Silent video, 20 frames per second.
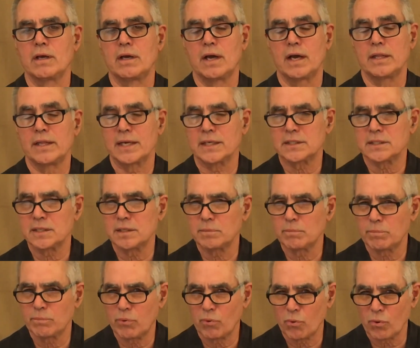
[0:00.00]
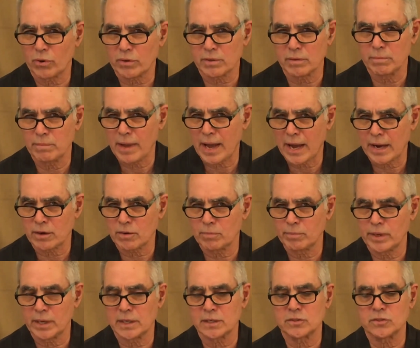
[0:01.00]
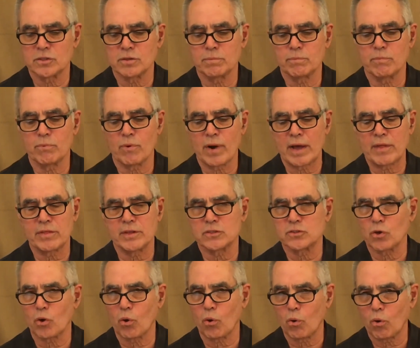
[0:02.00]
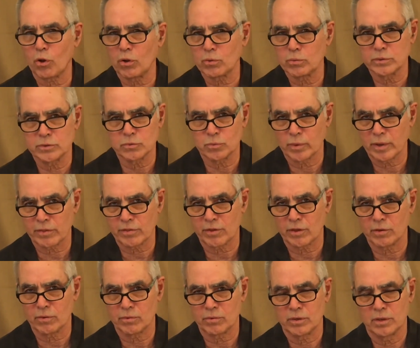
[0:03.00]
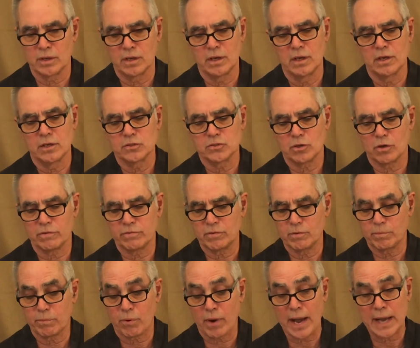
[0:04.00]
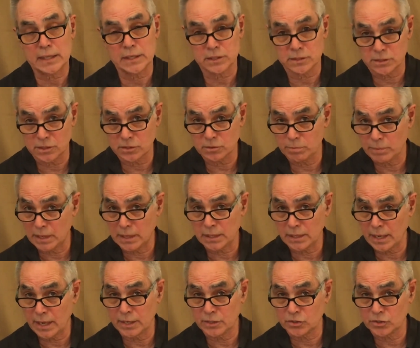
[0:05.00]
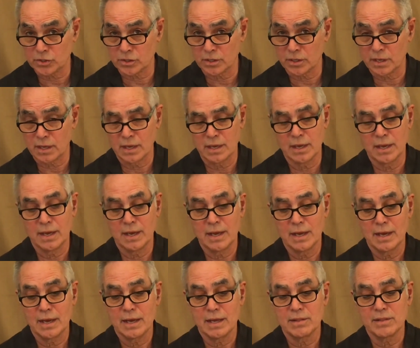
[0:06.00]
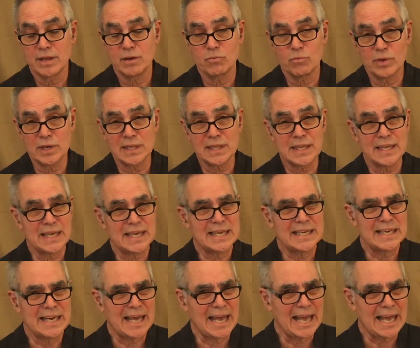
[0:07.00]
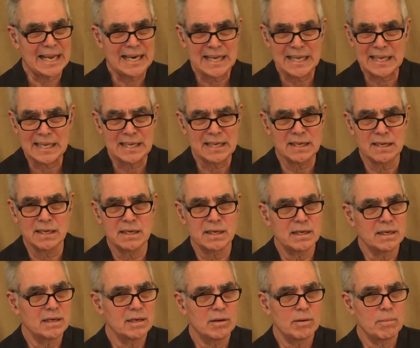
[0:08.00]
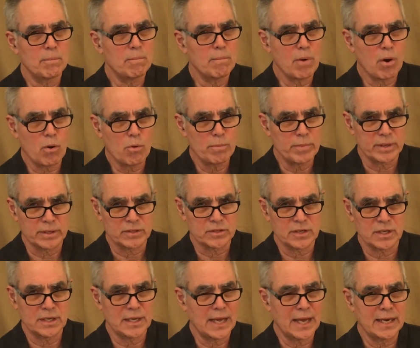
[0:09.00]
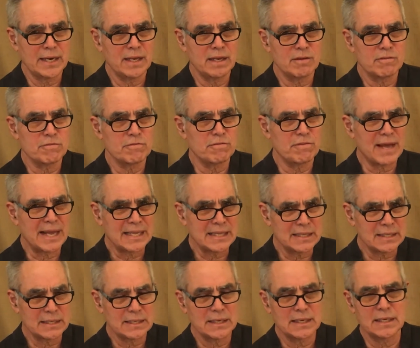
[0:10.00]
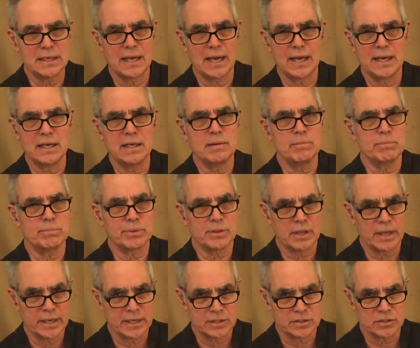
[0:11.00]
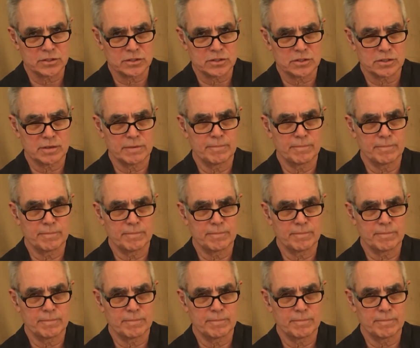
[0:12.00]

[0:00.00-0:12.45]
And that's an important matter because the breath is always with you. So if you practice this meditation, then really in any moment, in any event, in any place,